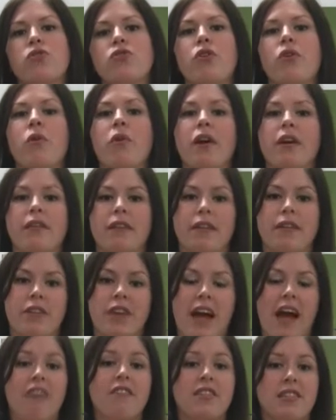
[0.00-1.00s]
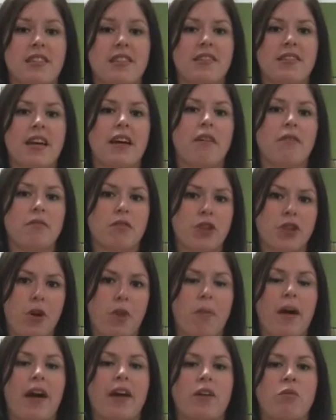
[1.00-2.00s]
So if you haven't seen that, go
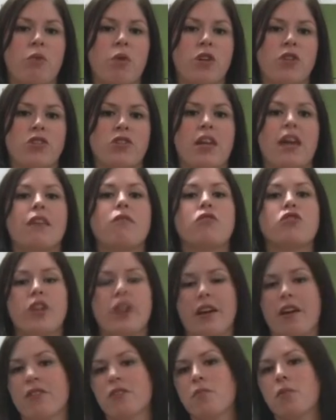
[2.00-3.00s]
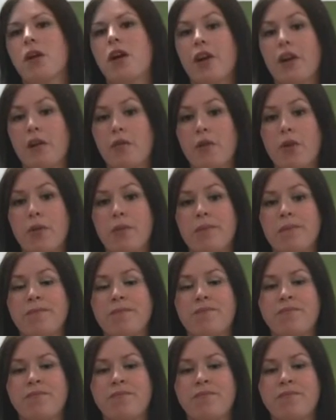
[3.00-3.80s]
back and watch that. Check out the blog I wrote.